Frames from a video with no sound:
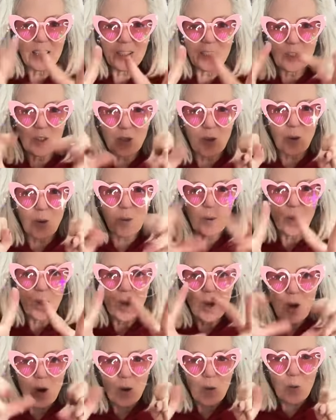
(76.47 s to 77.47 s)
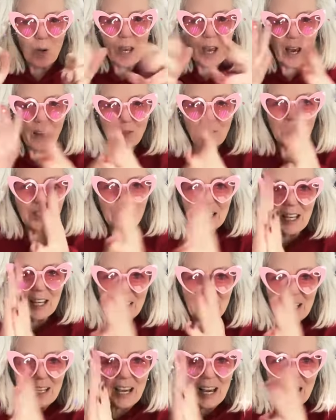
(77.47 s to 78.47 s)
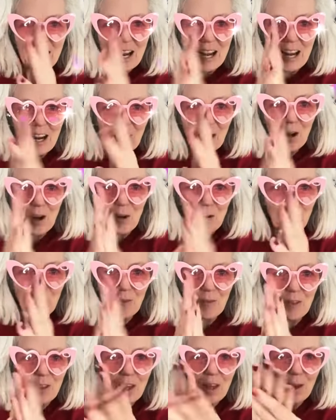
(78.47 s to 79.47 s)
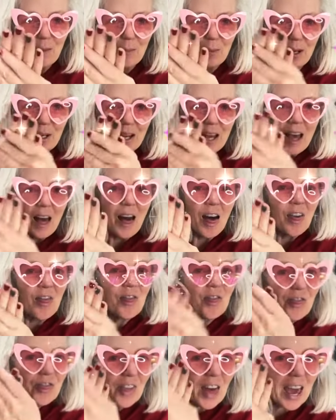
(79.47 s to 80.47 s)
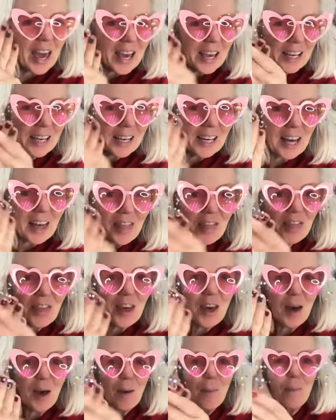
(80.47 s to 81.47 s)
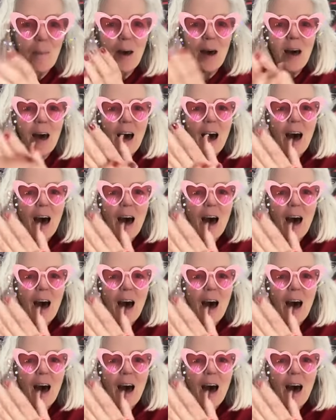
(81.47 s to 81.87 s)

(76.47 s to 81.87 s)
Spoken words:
And so we have to take care of them and thank them